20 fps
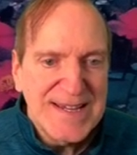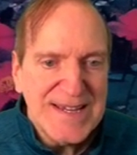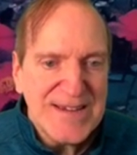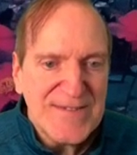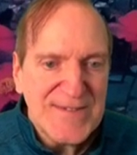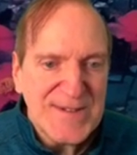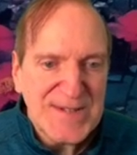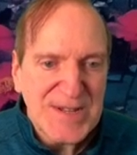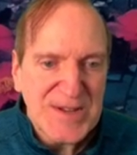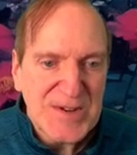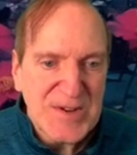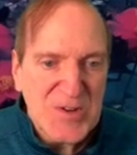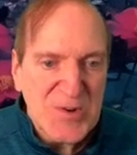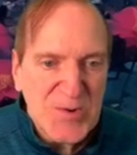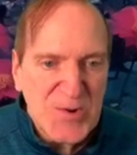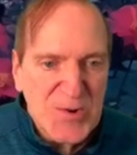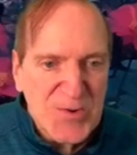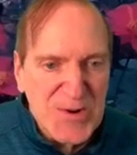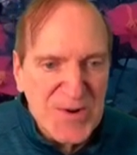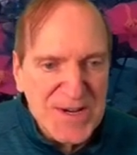If it's a
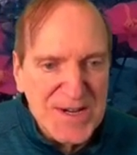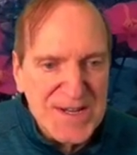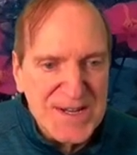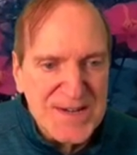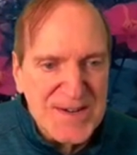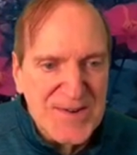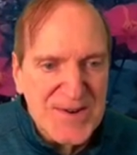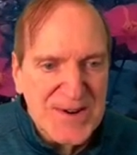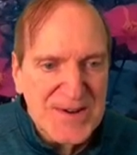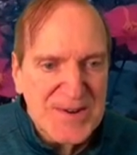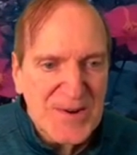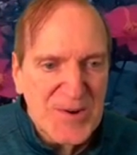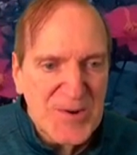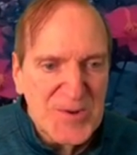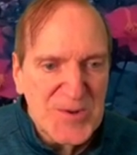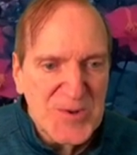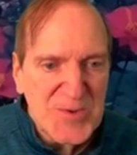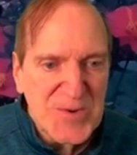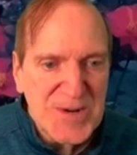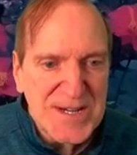newer one or an
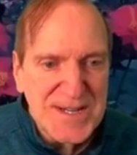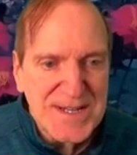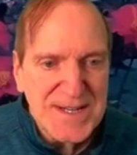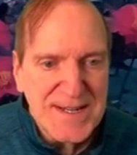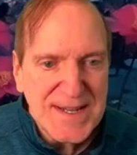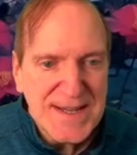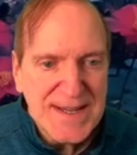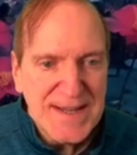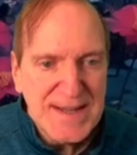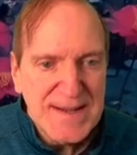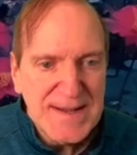older one,